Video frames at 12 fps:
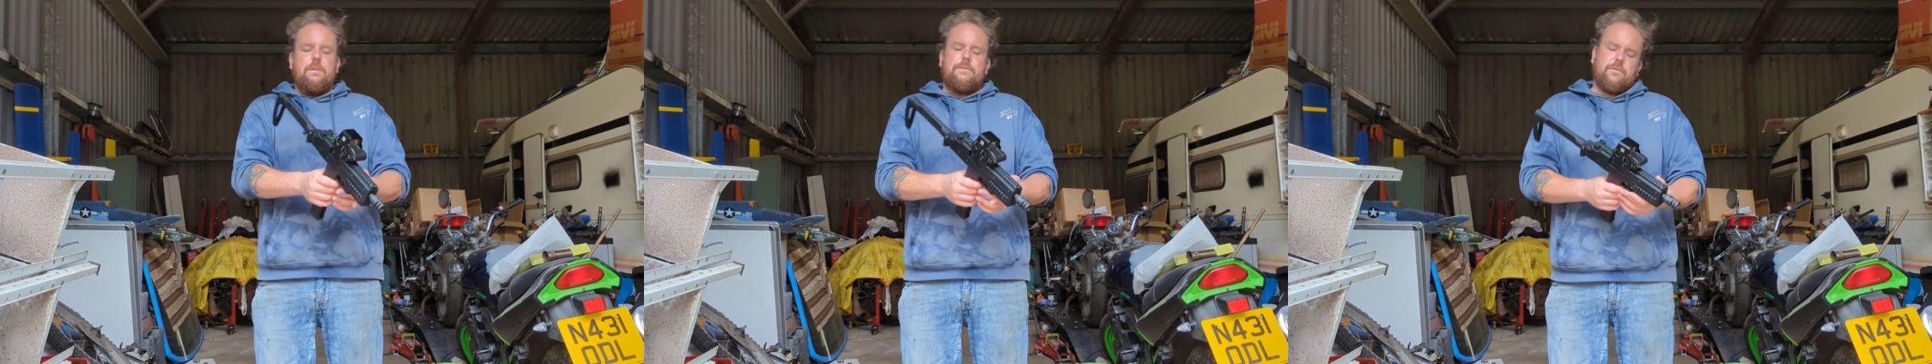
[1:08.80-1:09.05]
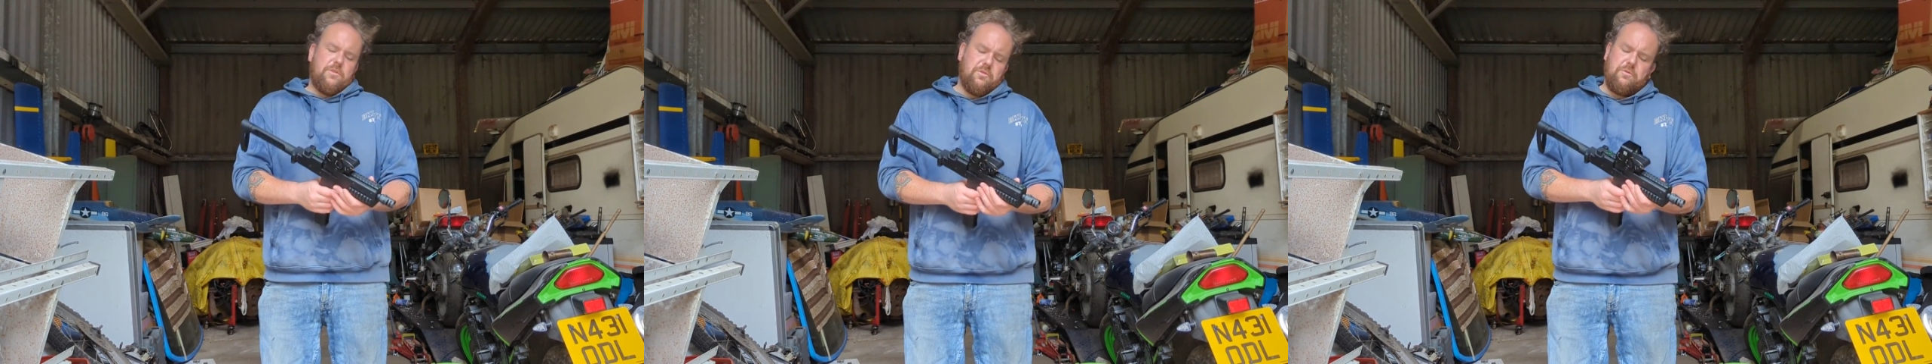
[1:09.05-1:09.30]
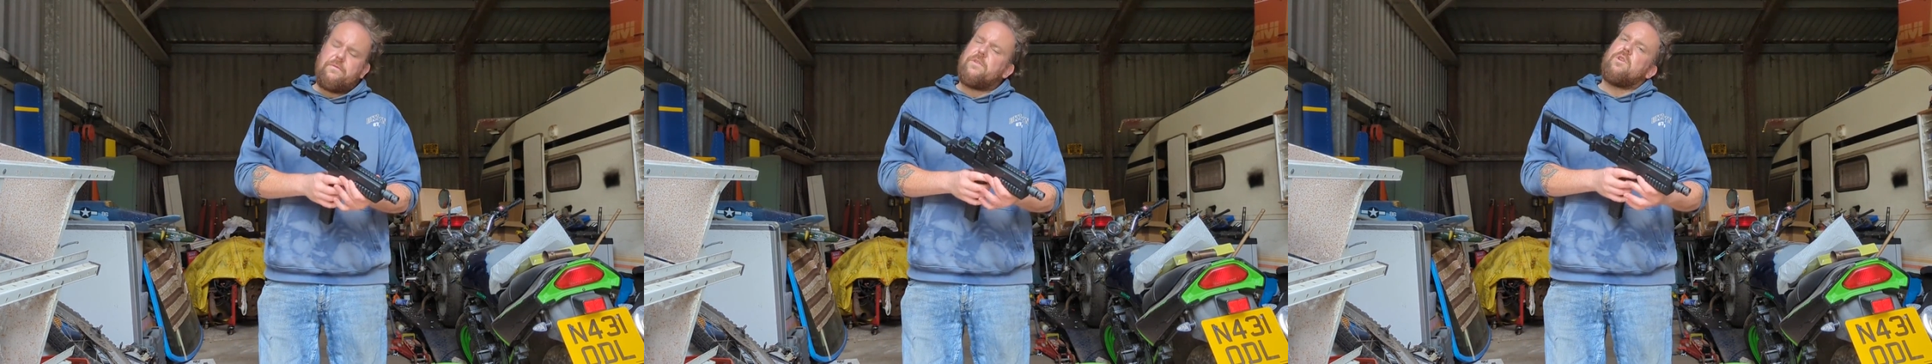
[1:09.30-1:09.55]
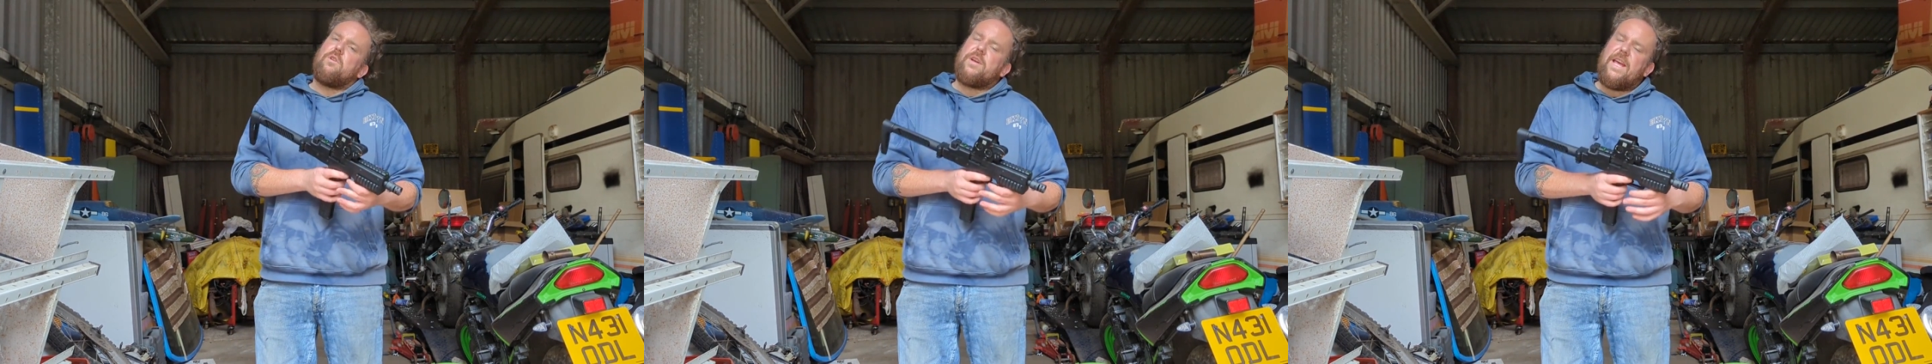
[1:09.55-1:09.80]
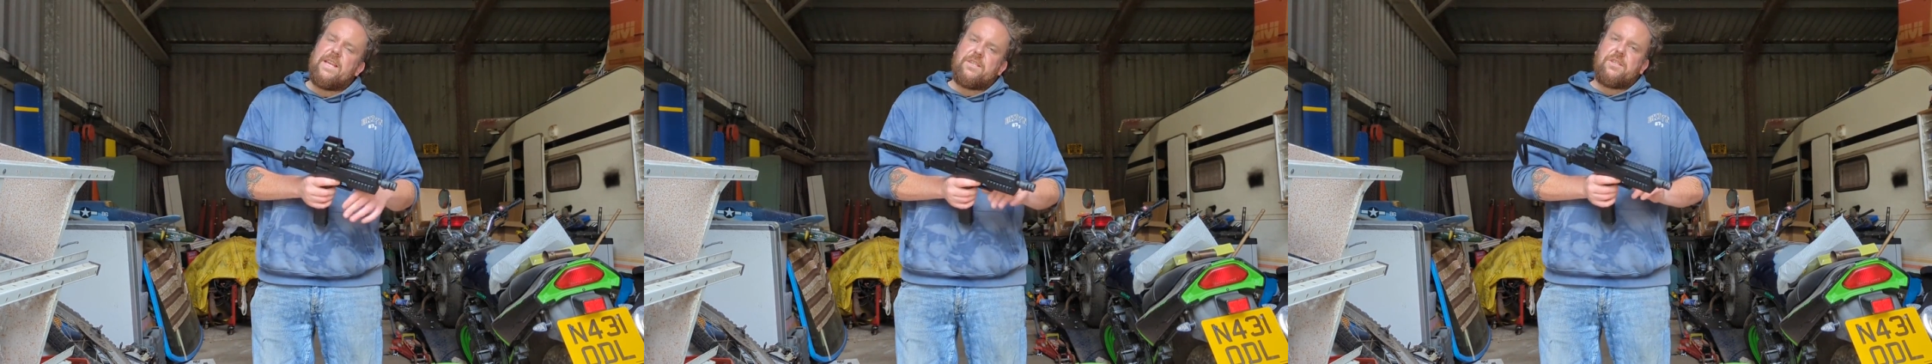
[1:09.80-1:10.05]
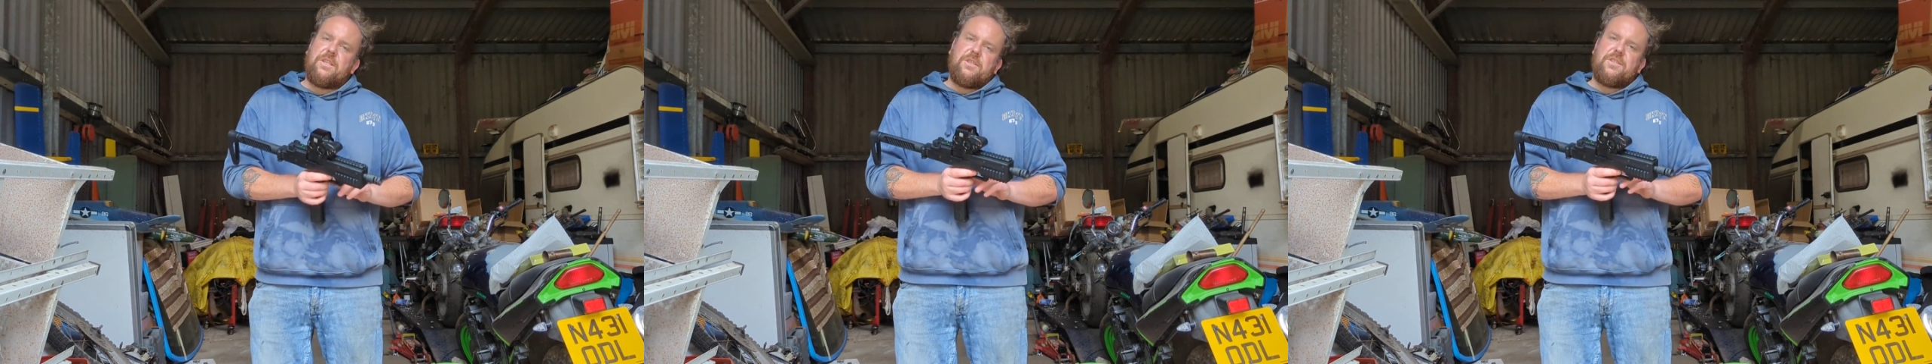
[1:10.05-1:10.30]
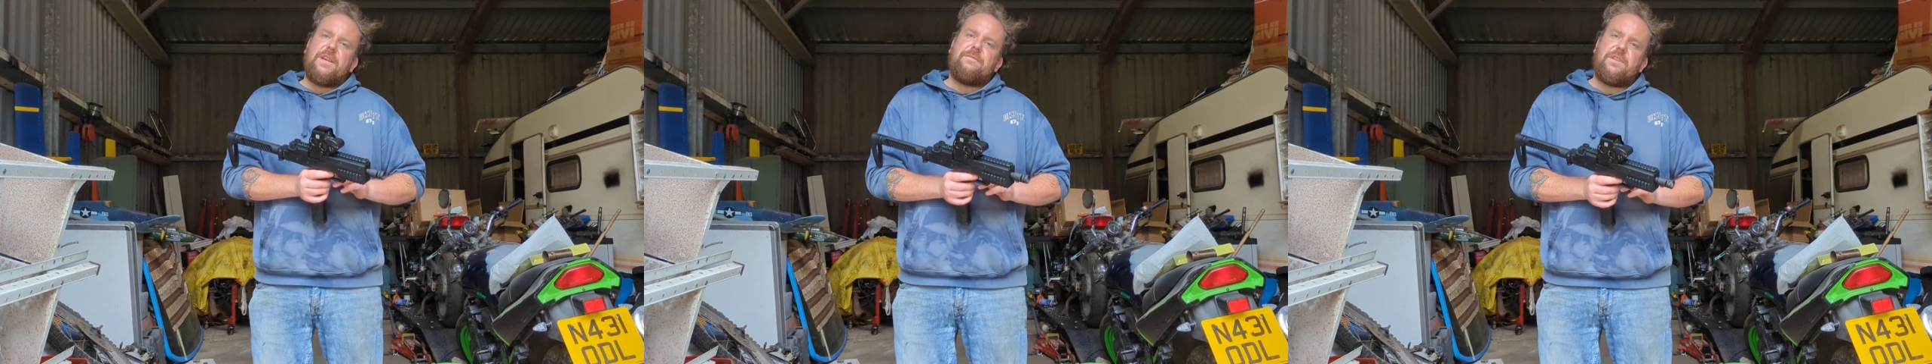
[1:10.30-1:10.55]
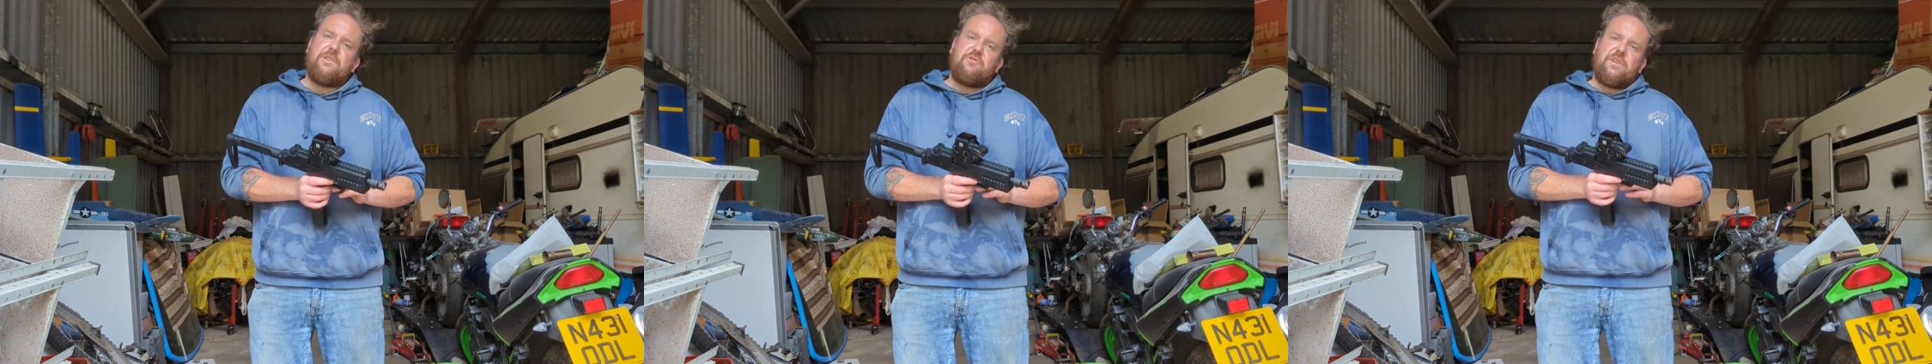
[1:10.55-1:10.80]
You've got a sort of Glock-esque
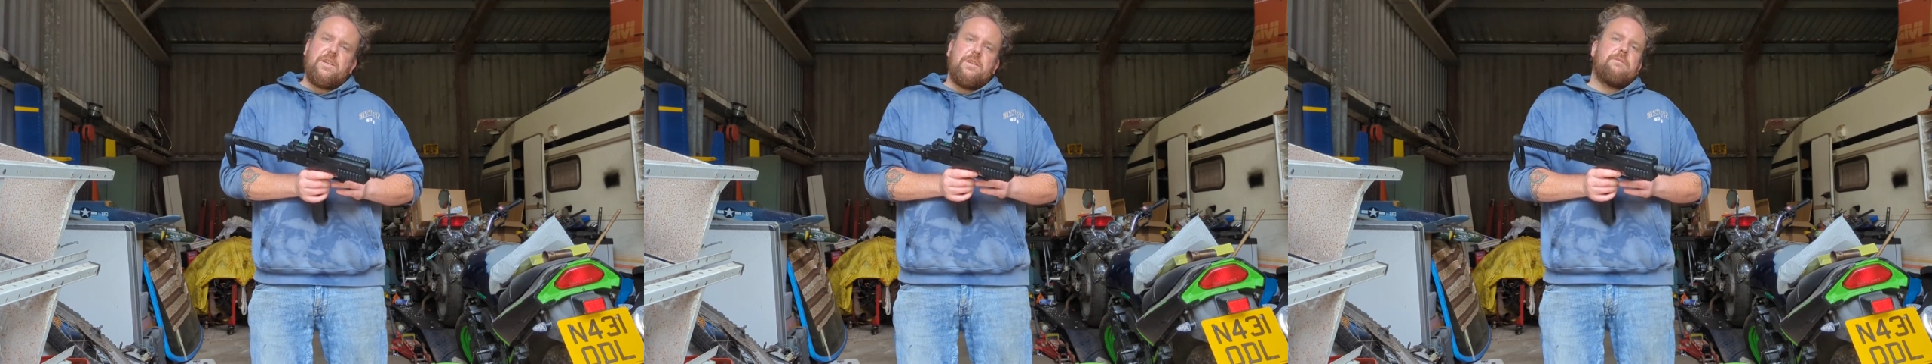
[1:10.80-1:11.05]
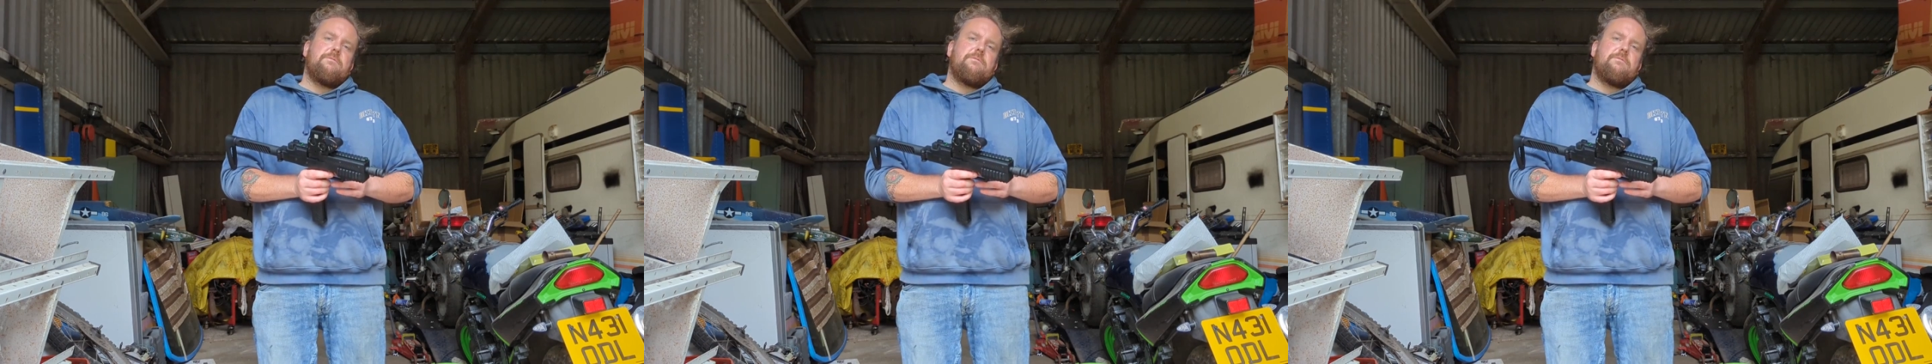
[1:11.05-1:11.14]
safety trigger,